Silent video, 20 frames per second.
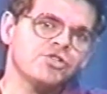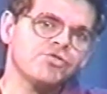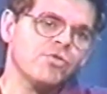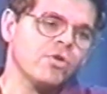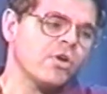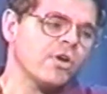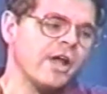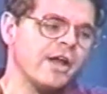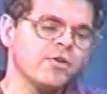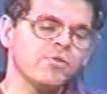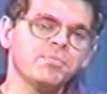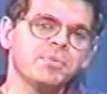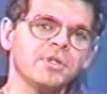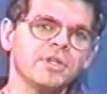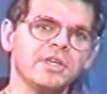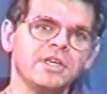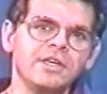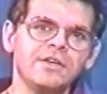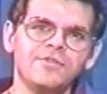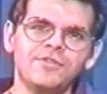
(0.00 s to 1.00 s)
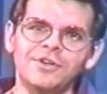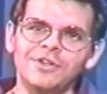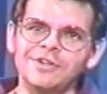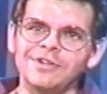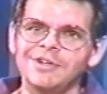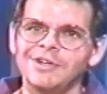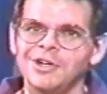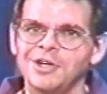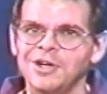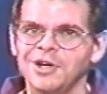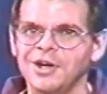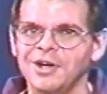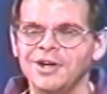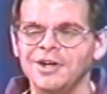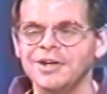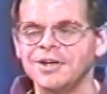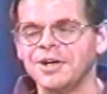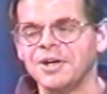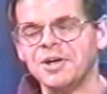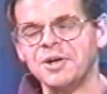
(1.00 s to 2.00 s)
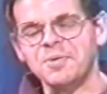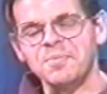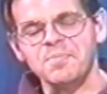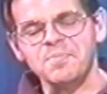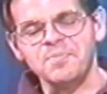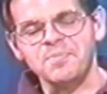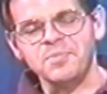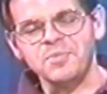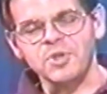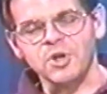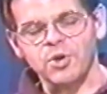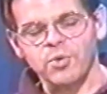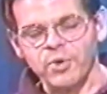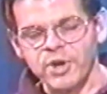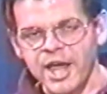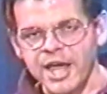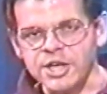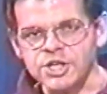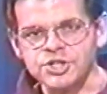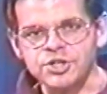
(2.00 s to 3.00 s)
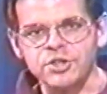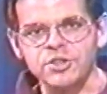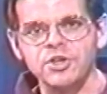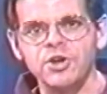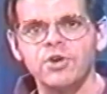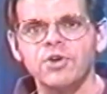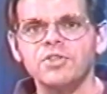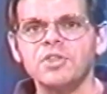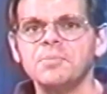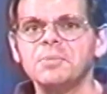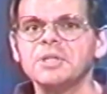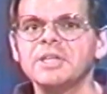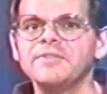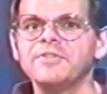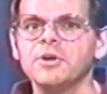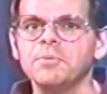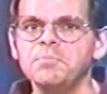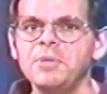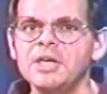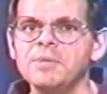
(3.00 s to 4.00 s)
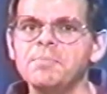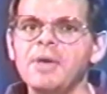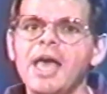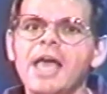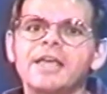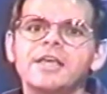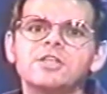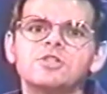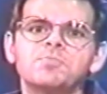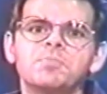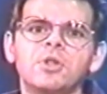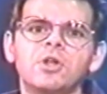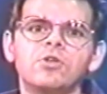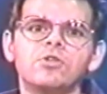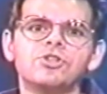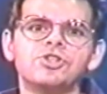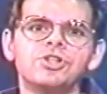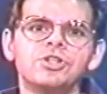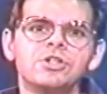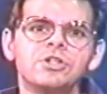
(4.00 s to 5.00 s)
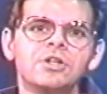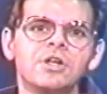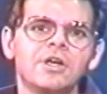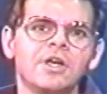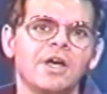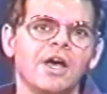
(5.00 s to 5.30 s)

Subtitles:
Gerard, I don't believe in the creation of the earth. I believe in a Big Bang explosion.